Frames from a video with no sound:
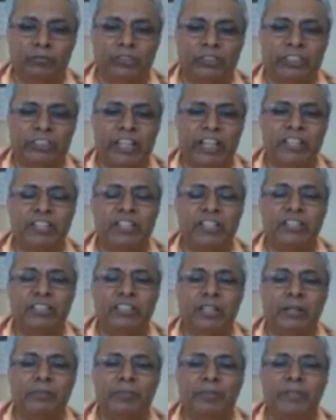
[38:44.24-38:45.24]
change
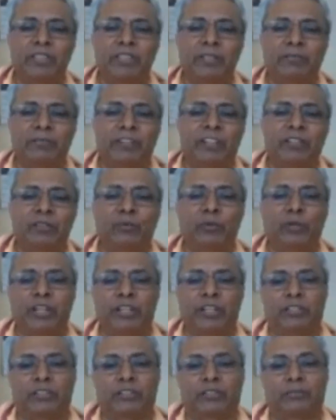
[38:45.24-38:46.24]
itself in different
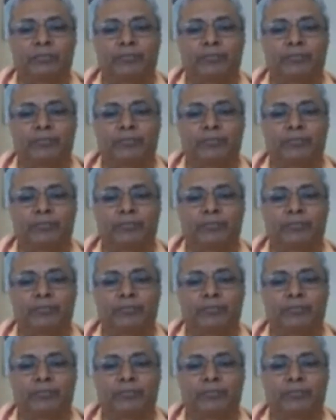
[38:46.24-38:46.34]
ways,